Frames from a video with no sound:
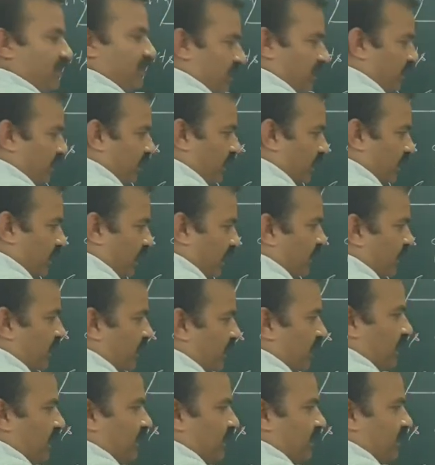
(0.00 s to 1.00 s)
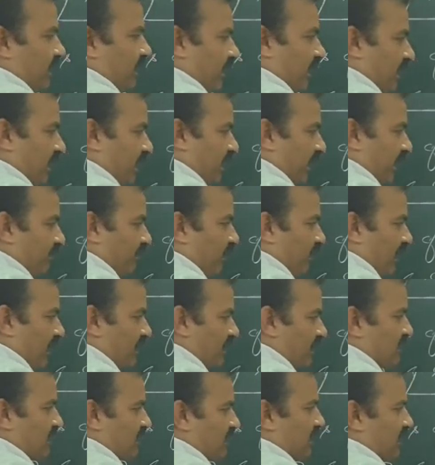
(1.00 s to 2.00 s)
39. 39
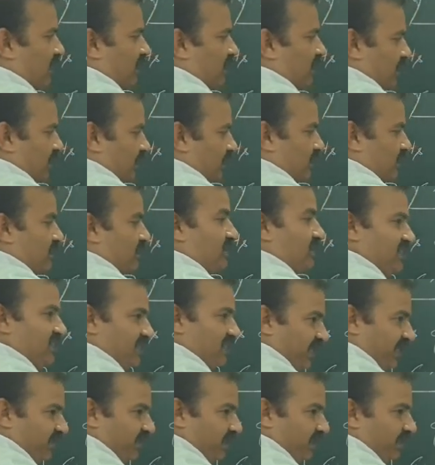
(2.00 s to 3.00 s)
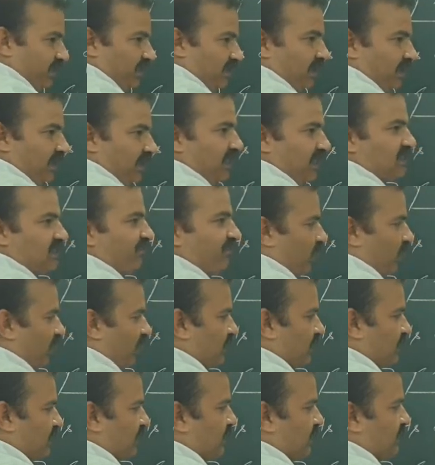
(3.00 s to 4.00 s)
plus 7, it is
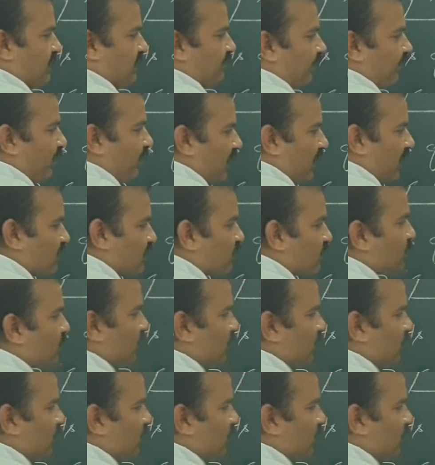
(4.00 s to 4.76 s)
46. Plus